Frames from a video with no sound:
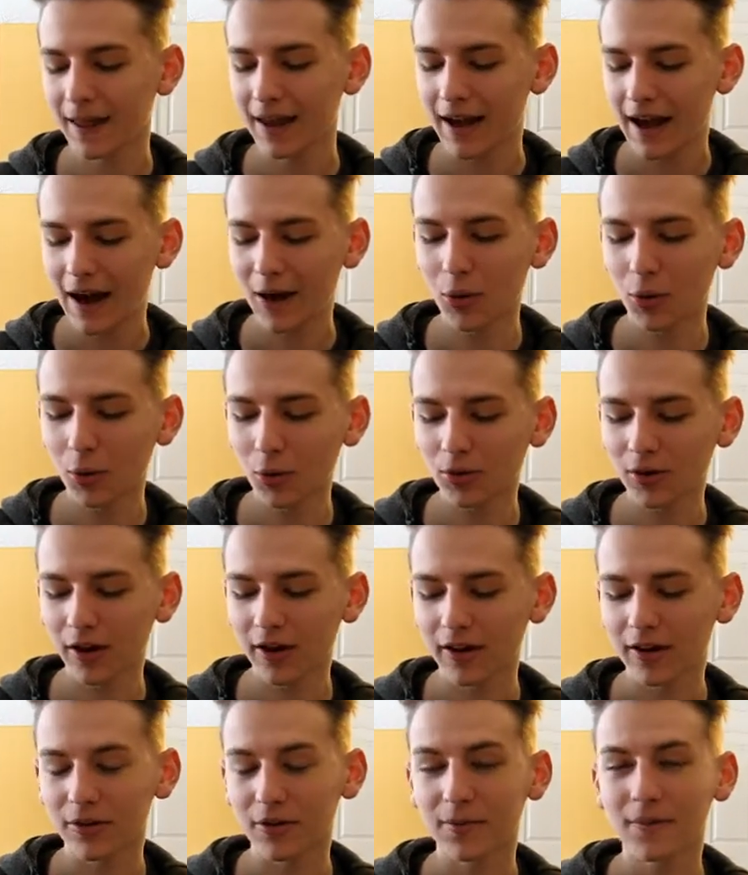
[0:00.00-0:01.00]
How old are
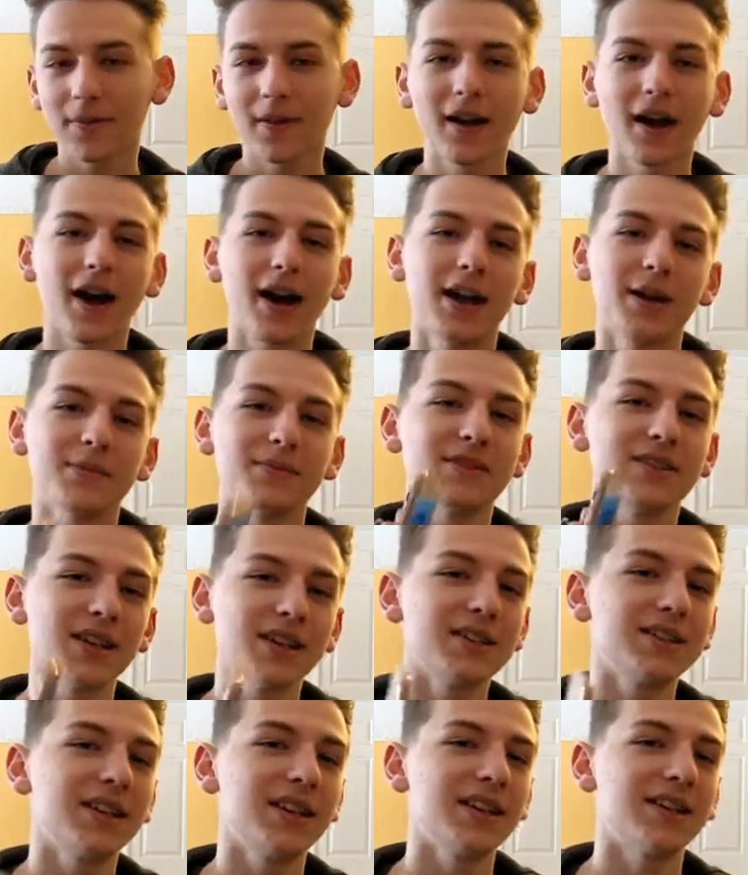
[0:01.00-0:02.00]
you? I am
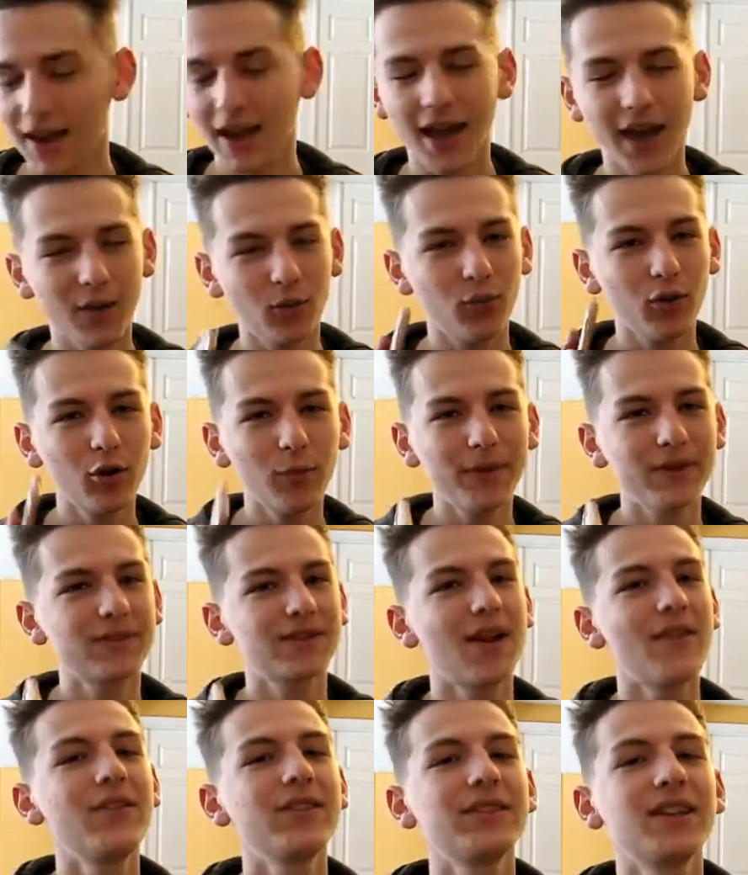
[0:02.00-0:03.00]
16 and will be
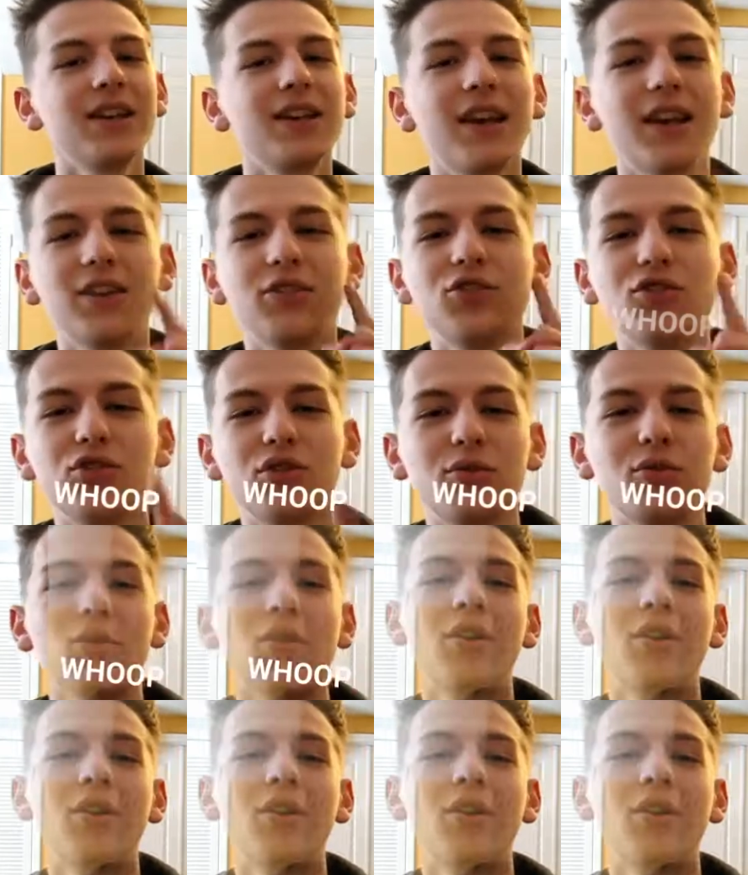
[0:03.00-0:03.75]
17 in June.